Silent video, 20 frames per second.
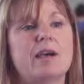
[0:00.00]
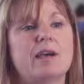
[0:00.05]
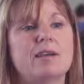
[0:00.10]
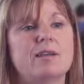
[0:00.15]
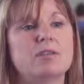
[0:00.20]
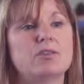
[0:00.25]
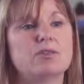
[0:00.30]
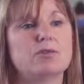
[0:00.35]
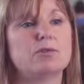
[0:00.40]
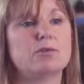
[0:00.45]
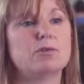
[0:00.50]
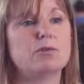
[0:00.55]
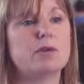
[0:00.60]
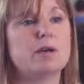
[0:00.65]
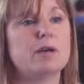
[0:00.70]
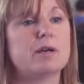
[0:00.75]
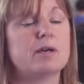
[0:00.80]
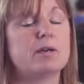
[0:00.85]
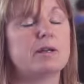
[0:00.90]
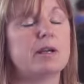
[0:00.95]
I saw
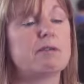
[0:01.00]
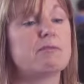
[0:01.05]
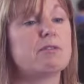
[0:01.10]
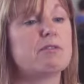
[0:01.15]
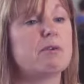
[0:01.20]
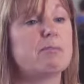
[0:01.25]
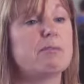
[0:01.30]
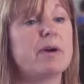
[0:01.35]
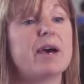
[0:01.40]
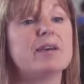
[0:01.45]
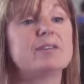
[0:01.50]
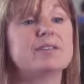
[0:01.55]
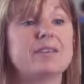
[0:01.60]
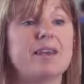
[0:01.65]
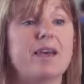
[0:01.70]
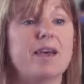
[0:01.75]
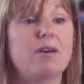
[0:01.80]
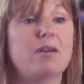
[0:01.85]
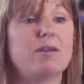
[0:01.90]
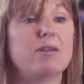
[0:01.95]
an advert from Paths to
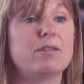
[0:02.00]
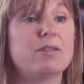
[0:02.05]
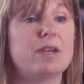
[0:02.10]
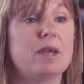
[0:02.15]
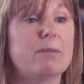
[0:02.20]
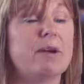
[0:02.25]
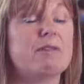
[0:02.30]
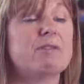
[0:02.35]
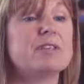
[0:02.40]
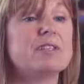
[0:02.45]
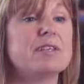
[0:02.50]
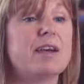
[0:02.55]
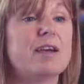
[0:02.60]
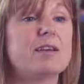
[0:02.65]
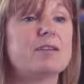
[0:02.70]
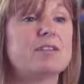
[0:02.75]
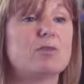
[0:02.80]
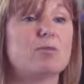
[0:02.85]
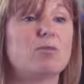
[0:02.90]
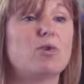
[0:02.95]
Health um,
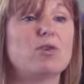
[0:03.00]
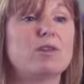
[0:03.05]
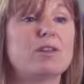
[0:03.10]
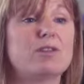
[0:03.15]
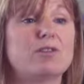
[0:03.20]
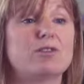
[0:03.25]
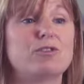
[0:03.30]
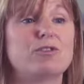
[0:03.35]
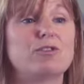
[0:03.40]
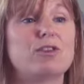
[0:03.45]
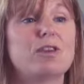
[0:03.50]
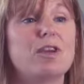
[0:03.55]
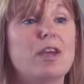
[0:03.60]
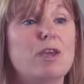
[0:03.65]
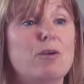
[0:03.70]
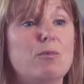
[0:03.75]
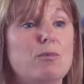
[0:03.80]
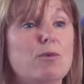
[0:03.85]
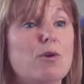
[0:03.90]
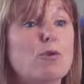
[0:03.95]
advertising walk leaders
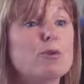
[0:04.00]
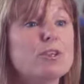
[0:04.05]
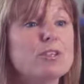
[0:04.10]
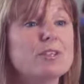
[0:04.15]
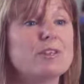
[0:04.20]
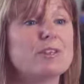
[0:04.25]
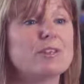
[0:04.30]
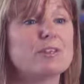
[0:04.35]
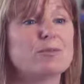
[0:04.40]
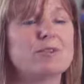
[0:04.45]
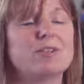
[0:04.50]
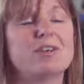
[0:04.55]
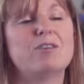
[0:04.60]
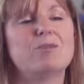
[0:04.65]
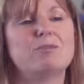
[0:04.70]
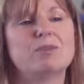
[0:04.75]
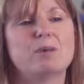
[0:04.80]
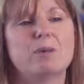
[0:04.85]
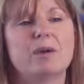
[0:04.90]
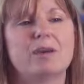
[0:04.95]
um, courses, which I thought
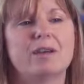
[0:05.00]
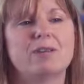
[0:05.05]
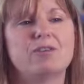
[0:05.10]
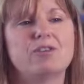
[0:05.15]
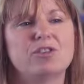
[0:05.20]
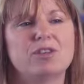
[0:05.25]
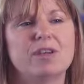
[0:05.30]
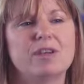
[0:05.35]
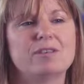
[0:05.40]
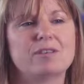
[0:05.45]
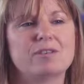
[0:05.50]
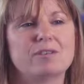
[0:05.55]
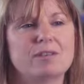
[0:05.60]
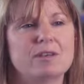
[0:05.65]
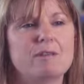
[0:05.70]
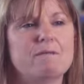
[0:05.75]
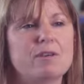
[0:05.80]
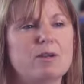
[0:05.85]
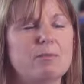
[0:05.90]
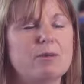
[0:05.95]
was quite interesting because
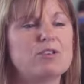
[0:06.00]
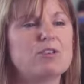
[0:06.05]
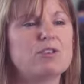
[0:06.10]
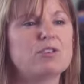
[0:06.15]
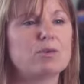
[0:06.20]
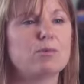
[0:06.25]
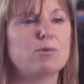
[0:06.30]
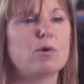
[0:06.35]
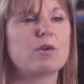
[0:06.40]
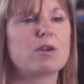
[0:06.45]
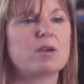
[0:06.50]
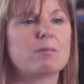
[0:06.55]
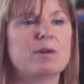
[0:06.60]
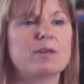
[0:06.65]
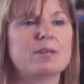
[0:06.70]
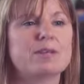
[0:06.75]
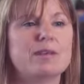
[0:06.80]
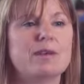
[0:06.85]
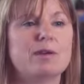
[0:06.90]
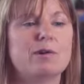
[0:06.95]
I'm very much into walking
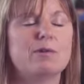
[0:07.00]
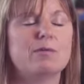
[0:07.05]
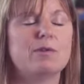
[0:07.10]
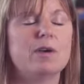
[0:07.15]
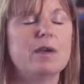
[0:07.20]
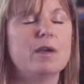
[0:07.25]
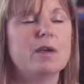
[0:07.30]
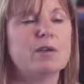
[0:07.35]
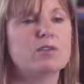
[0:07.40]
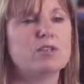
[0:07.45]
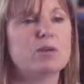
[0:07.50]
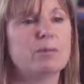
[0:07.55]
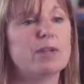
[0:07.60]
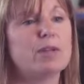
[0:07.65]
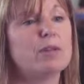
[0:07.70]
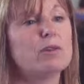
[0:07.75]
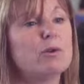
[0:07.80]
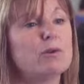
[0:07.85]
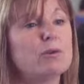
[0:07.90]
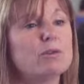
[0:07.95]
myself. So I went
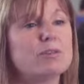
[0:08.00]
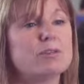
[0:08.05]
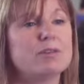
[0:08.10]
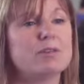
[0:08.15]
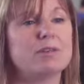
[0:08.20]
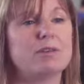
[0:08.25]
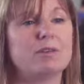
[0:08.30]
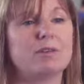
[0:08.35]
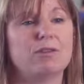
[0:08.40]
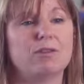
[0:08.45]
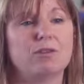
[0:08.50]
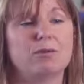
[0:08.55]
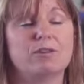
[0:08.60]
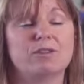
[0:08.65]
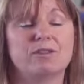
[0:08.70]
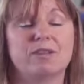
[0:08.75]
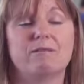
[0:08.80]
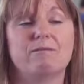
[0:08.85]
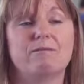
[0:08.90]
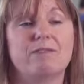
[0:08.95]
along to it and I thought it
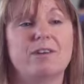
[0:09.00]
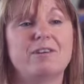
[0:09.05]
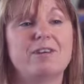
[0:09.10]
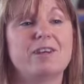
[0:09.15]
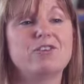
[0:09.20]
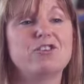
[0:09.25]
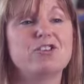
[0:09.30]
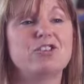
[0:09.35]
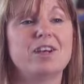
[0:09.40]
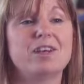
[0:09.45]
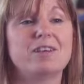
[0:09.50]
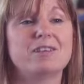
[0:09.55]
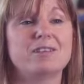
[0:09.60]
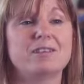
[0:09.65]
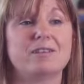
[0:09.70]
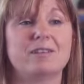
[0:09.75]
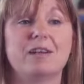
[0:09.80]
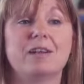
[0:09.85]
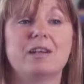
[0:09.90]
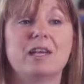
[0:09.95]
was uh, very
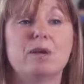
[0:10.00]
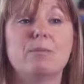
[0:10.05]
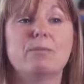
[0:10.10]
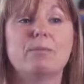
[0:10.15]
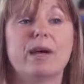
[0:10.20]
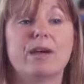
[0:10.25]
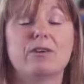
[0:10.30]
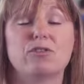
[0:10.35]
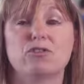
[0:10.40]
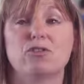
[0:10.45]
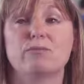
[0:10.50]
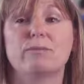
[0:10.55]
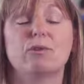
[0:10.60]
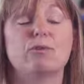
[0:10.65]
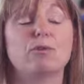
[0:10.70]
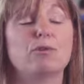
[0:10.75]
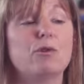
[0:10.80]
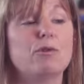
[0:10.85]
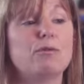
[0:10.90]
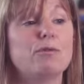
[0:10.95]
interesting. I came back to my
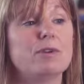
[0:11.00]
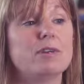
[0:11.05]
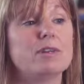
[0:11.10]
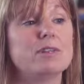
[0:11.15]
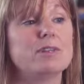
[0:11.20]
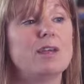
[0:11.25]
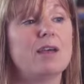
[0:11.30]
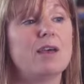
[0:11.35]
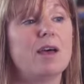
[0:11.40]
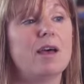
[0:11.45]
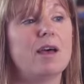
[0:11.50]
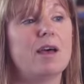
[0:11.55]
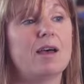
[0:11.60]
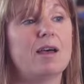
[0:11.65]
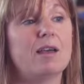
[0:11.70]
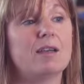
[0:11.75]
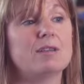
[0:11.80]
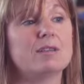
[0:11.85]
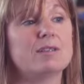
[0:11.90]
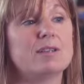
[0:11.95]
own office
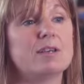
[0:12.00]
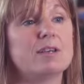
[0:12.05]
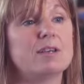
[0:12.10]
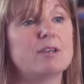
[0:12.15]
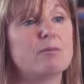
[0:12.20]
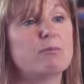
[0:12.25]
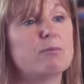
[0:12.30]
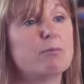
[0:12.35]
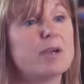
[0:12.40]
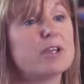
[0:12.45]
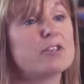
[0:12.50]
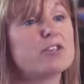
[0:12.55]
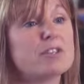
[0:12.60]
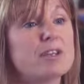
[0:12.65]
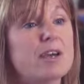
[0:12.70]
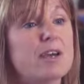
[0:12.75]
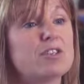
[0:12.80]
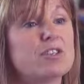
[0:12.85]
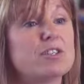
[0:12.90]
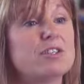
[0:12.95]
and uh, pitched it
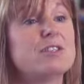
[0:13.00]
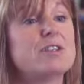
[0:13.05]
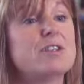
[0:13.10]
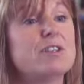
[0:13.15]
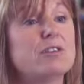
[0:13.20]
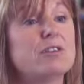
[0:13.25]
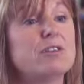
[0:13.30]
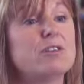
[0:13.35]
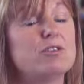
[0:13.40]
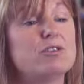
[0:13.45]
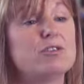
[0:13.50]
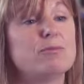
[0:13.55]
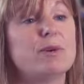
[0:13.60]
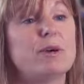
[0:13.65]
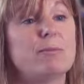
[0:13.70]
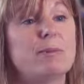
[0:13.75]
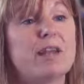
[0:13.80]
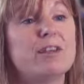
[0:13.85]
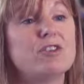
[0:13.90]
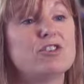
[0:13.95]
actually dear to my
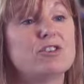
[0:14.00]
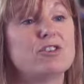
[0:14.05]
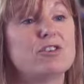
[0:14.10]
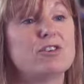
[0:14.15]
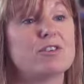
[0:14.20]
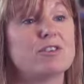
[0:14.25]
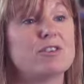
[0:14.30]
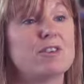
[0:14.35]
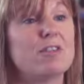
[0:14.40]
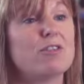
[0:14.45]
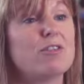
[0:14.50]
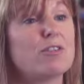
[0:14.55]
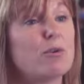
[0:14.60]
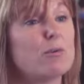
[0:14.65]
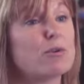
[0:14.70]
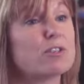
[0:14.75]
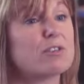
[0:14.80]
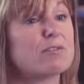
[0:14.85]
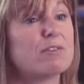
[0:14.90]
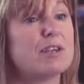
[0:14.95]
managers and thought it
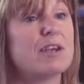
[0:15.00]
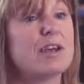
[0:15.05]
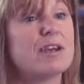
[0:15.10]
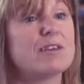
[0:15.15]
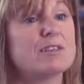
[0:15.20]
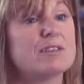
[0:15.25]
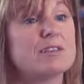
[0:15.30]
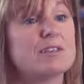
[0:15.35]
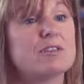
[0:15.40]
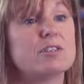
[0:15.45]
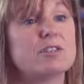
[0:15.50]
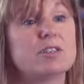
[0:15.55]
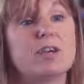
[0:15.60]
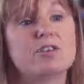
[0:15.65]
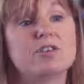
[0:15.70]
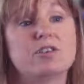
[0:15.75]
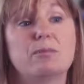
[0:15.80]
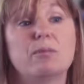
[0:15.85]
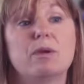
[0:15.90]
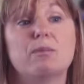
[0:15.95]
was a great idea to
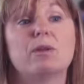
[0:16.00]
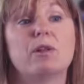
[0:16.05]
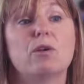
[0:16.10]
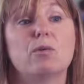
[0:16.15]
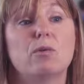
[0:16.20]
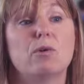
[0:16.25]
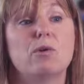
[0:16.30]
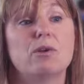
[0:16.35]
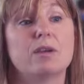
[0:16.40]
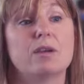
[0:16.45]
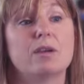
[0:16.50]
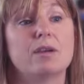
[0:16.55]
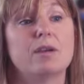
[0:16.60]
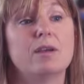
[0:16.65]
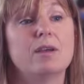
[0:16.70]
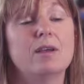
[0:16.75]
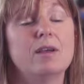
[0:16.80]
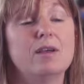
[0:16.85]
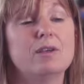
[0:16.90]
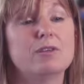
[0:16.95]
actually get people out walking.
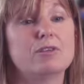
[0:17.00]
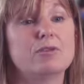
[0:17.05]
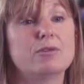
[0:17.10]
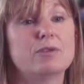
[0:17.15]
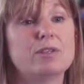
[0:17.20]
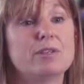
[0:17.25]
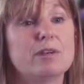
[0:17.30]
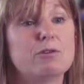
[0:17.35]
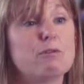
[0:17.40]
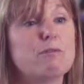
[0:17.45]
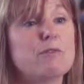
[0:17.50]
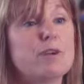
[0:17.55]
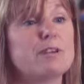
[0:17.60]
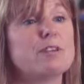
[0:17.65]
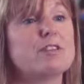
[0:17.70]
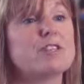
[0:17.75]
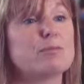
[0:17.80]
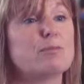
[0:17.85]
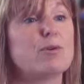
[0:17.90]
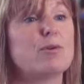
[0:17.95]
So it started off very
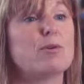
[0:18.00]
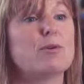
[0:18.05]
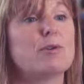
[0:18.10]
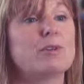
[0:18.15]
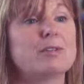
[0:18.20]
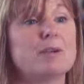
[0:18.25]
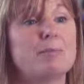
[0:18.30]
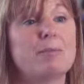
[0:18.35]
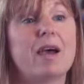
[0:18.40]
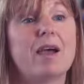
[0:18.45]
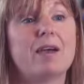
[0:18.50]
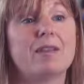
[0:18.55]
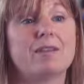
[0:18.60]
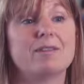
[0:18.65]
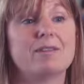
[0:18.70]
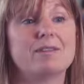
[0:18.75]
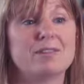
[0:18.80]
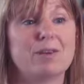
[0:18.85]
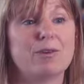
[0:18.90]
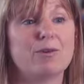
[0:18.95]
small as a pilot in
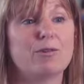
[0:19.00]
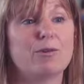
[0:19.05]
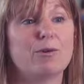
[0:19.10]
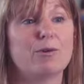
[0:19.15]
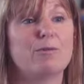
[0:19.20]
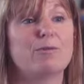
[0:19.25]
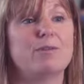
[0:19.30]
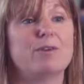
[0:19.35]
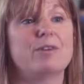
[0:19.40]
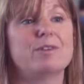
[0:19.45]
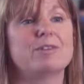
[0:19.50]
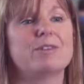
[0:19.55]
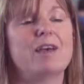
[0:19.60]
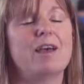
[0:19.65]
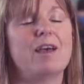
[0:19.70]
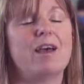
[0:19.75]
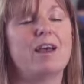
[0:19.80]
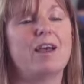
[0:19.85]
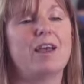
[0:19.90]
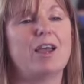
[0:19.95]
the South office
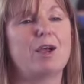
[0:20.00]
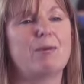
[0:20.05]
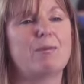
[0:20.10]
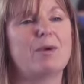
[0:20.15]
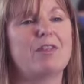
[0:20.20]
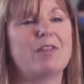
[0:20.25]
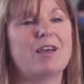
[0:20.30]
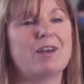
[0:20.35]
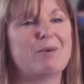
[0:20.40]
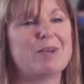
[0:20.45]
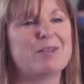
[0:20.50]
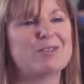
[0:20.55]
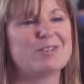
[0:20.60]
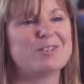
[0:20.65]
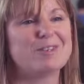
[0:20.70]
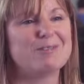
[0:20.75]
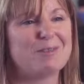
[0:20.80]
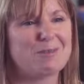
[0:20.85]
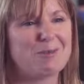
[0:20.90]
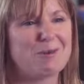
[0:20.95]
um, and then I went to
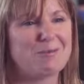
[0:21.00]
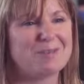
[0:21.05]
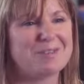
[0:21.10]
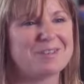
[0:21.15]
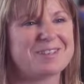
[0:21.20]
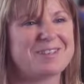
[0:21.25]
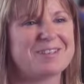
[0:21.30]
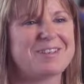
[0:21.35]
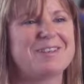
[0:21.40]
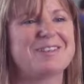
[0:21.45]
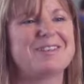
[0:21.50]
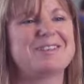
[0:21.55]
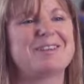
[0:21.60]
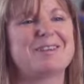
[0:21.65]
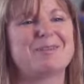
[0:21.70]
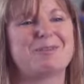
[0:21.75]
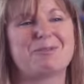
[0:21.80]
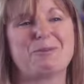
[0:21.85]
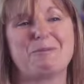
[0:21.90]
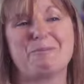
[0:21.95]
different offices and
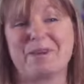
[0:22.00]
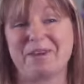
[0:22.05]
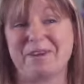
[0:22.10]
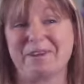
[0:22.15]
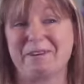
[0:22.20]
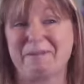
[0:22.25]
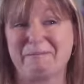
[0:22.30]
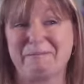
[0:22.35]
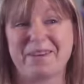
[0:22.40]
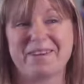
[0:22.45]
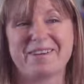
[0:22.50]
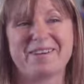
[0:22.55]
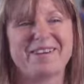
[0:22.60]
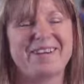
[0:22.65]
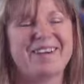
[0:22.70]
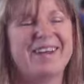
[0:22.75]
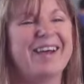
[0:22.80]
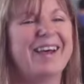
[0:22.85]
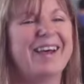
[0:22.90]
it grew bigger and bigger